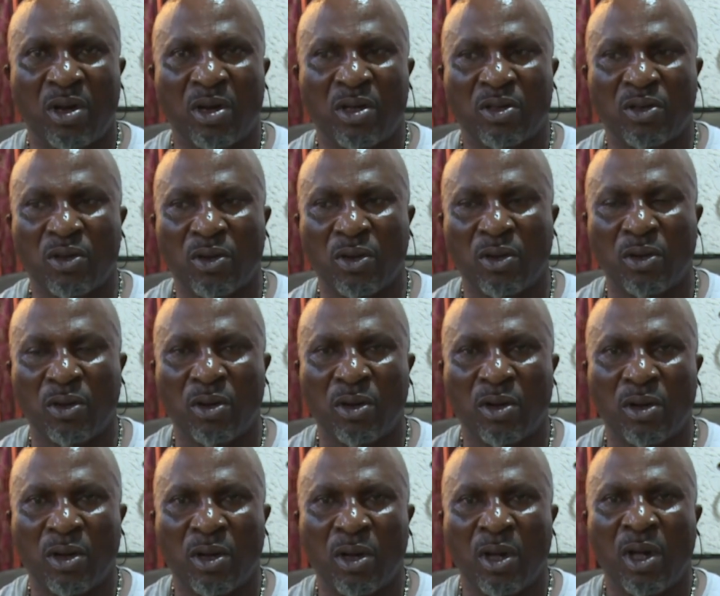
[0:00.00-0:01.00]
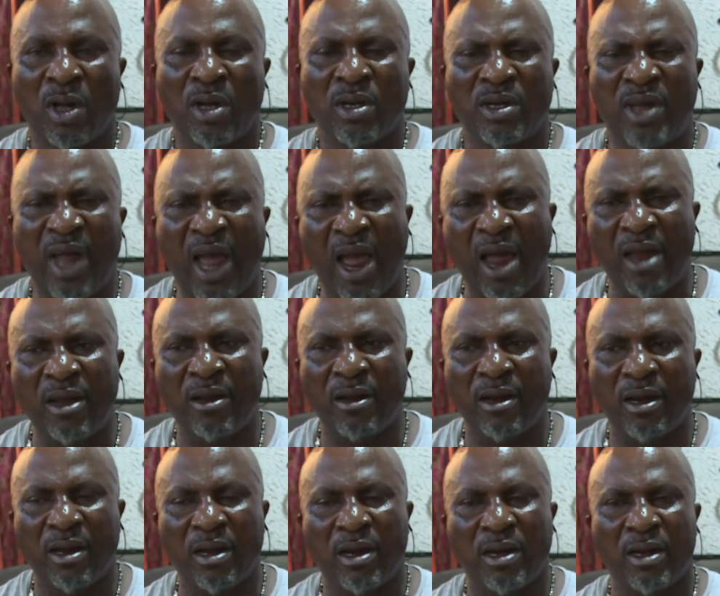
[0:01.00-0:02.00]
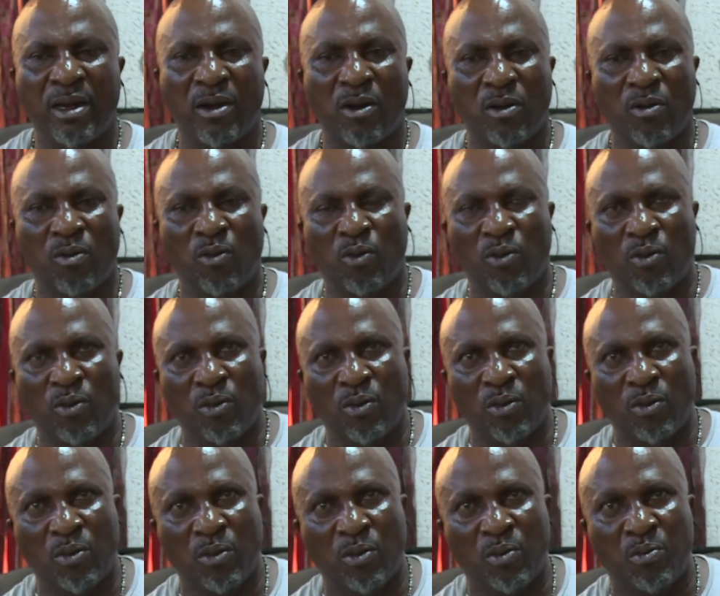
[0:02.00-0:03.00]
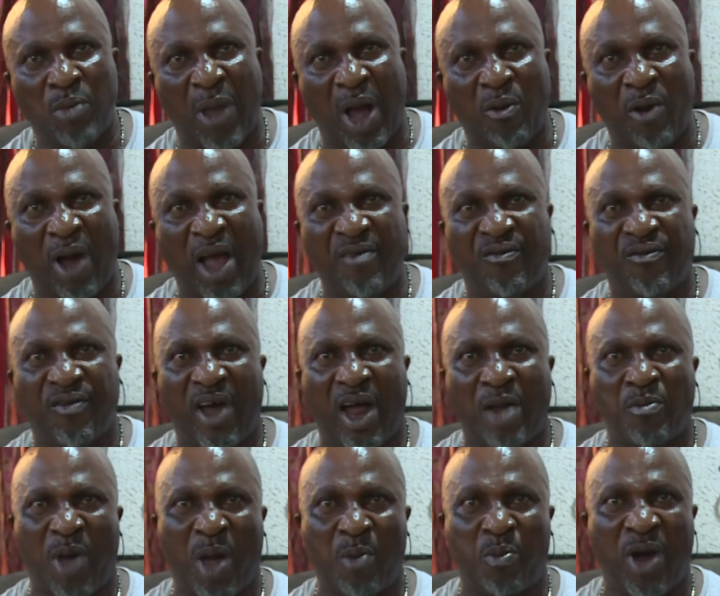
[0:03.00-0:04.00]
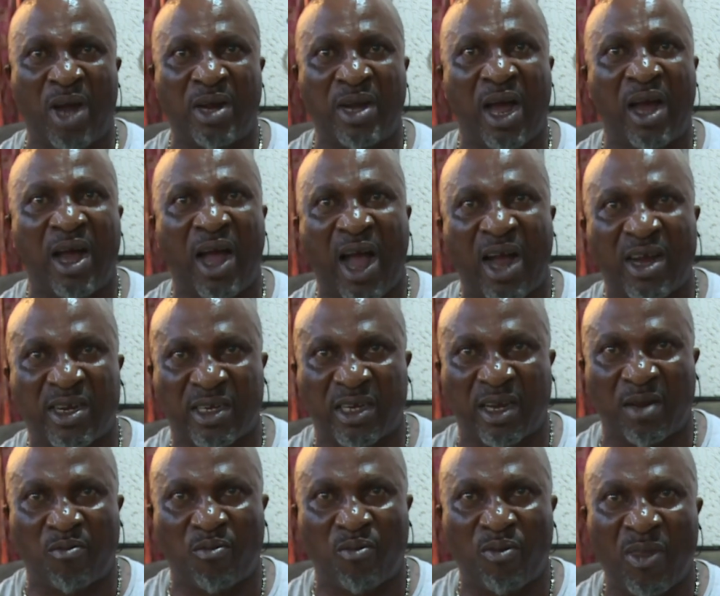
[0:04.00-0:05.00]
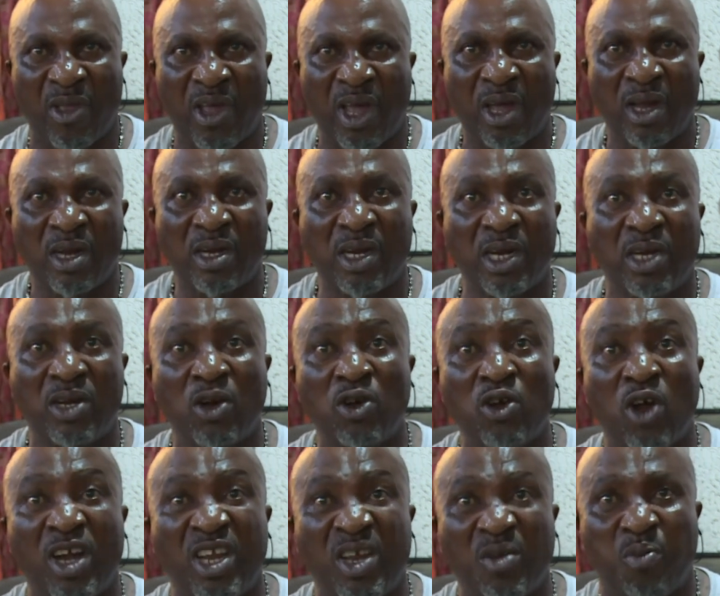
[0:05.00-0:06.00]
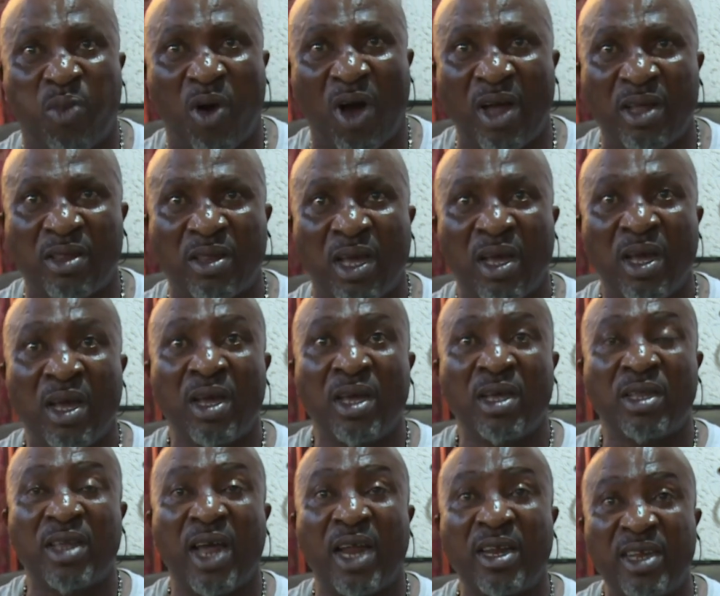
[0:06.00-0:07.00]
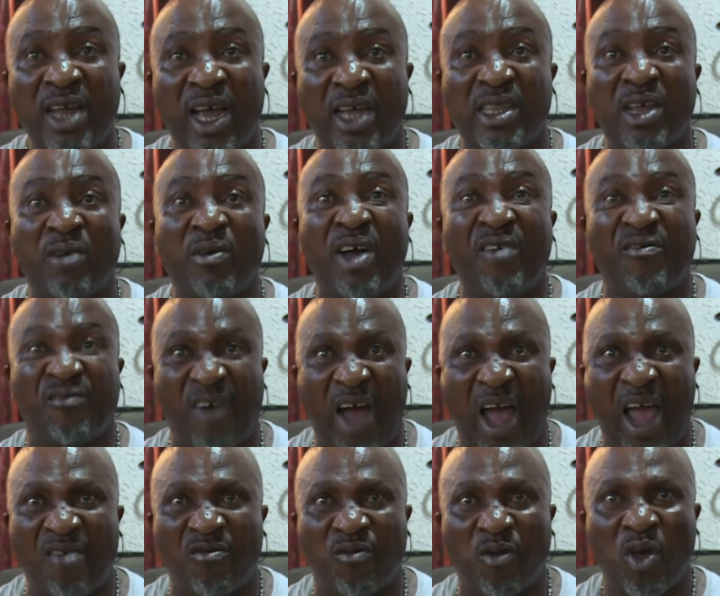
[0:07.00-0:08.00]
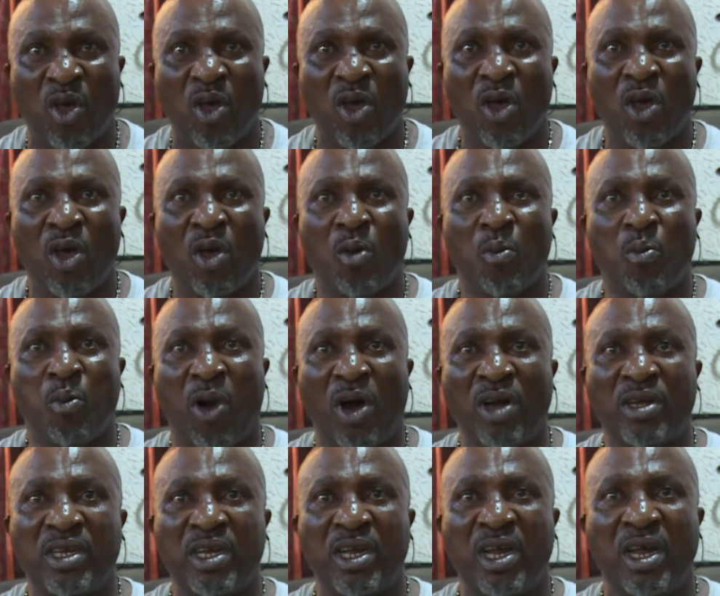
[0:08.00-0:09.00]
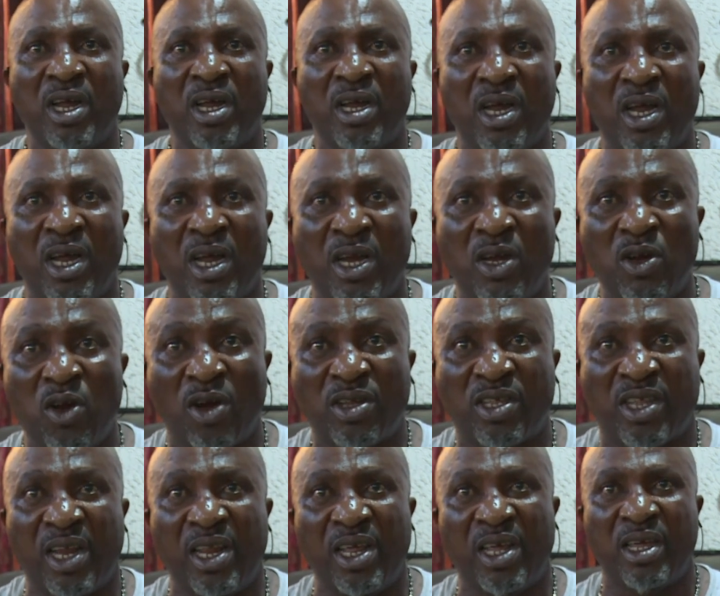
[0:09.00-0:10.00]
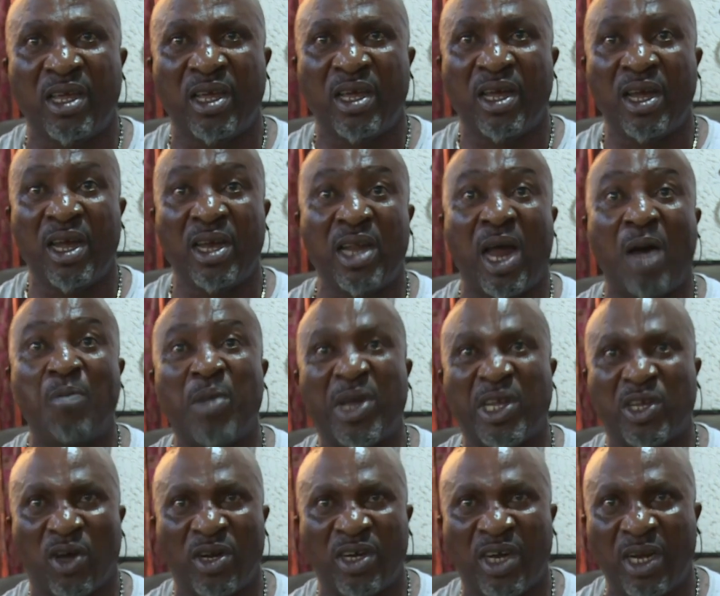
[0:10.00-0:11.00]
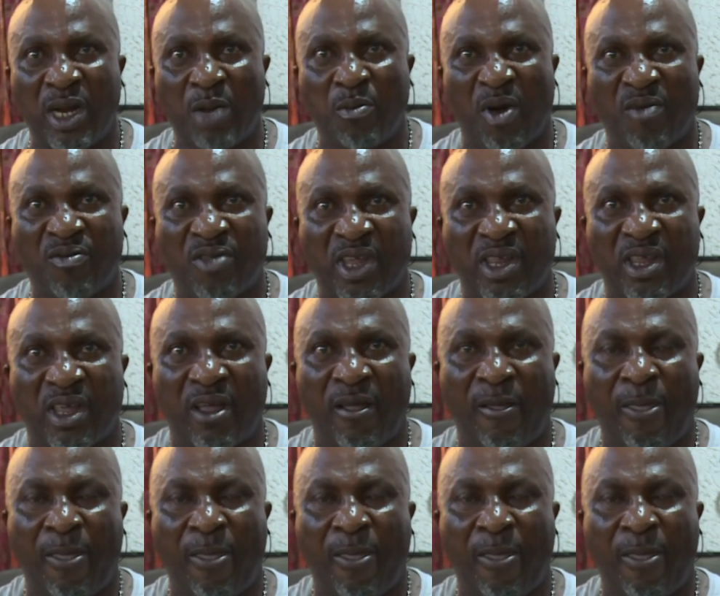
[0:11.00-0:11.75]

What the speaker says: So then my wife and my boy now asked him, did you know the boys? He said, yes, they were 5. But he knows 3. He now mentioned the name of 3.